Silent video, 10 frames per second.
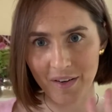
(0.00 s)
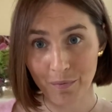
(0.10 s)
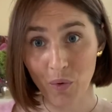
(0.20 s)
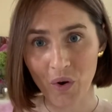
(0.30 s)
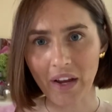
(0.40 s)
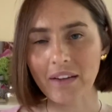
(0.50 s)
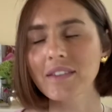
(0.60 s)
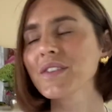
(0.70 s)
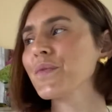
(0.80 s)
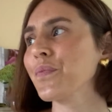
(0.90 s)

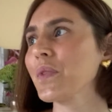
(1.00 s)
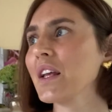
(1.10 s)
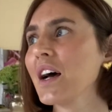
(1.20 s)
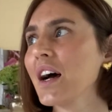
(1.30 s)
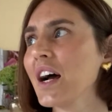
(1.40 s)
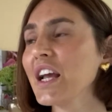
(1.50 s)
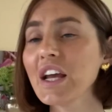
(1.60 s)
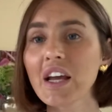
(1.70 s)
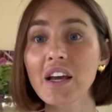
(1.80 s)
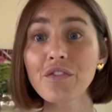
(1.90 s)
point,
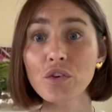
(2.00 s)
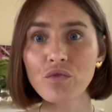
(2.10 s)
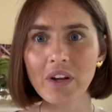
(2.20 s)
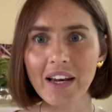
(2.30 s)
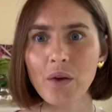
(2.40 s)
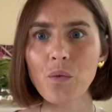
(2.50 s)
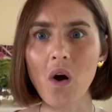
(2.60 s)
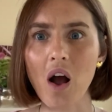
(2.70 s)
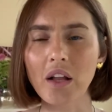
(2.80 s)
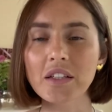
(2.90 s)
if you really
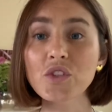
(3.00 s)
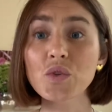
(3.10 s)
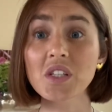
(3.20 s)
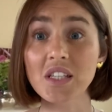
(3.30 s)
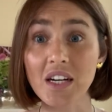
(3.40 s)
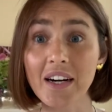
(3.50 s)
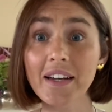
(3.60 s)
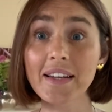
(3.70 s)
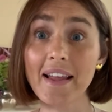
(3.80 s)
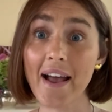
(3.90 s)
want to
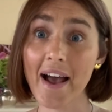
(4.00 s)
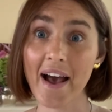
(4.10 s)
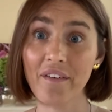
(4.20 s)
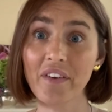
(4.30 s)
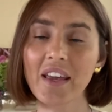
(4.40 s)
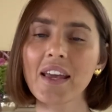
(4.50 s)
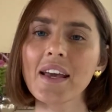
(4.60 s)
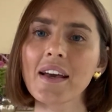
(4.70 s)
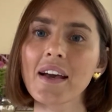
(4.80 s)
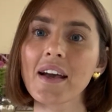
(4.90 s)
start
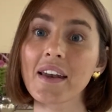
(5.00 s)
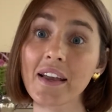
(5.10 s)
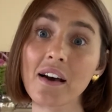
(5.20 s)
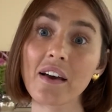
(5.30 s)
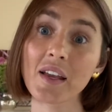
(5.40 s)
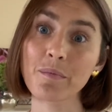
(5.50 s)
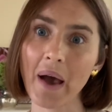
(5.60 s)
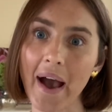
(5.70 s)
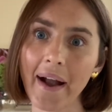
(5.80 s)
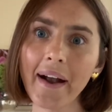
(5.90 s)
having an iconic
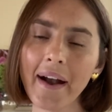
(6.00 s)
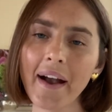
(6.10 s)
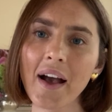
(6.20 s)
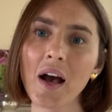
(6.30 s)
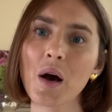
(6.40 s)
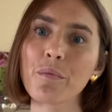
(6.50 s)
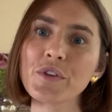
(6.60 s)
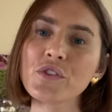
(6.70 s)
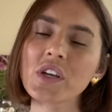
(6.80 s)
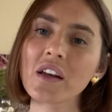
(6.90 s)
bag,
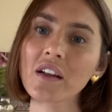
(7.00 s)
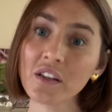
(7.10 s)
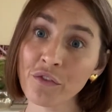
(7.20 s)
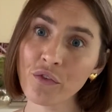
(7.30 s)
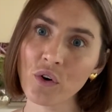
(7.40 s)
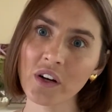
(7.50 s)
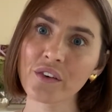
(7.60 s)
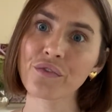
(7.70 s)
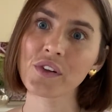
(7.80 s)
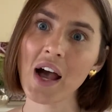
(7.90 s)
but you cannot afford
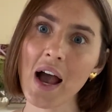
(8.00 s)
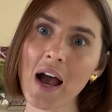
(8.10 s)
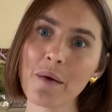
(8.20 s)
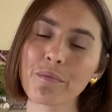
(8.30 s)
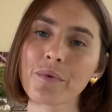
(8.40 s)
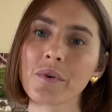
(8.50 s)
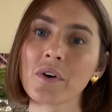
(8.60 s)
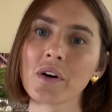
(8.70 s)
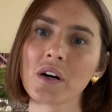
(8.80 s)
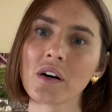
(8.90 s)
a flap
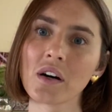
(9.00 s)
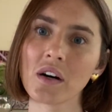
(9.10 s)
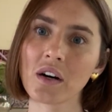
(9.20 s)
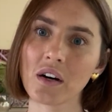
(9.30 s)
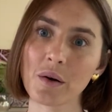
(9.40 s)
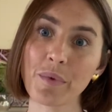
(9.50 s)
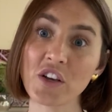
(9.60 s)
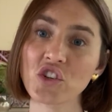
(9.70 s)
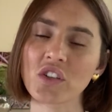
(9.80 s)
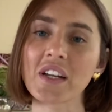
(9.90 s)
by
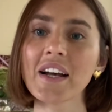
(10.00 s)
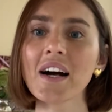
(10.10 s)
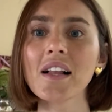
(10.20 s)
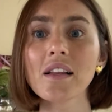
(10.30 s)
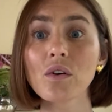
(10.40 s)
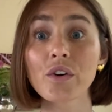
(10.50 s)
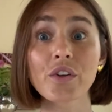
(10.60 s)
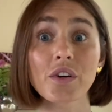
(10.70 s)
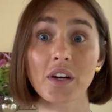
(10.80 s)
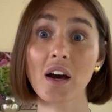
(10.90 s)
Chanel, or
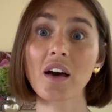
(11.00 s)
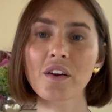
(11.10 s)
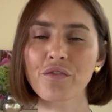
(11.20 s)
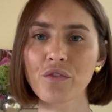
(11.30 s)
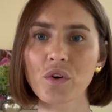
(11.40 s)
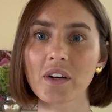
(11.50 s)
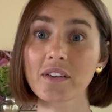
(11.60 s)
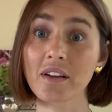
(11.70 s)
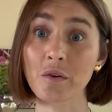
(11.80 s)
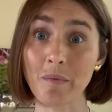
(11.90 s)
you cannot
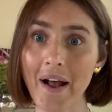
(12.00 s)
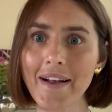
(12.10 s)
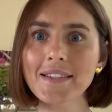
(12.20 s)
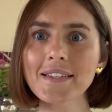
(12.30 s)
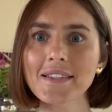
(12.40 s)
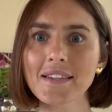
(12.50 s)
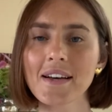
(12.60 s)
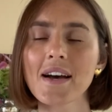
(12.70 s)
afford Hermes,